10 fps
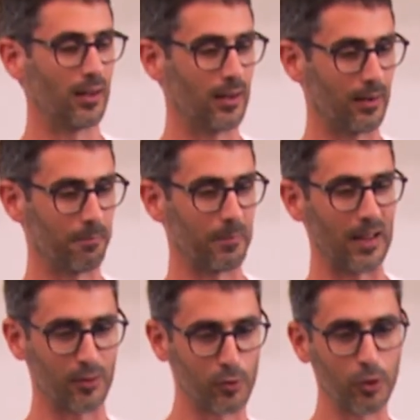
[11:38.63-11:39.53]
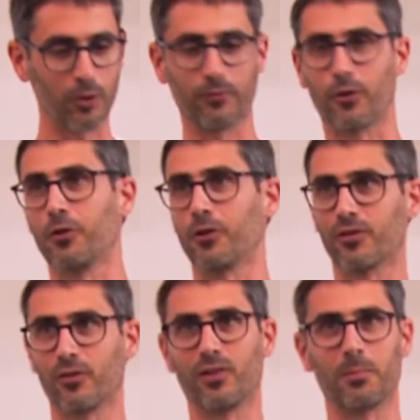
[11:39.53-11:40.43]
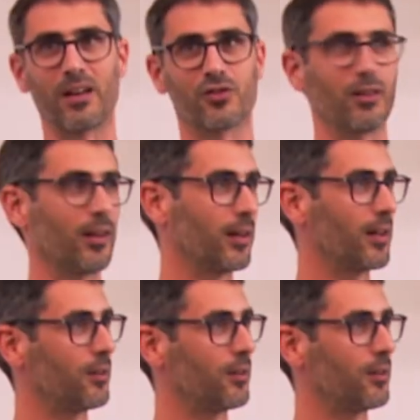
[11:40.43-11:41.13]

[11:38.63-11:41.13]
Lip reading: And Google for curse of dimensionality,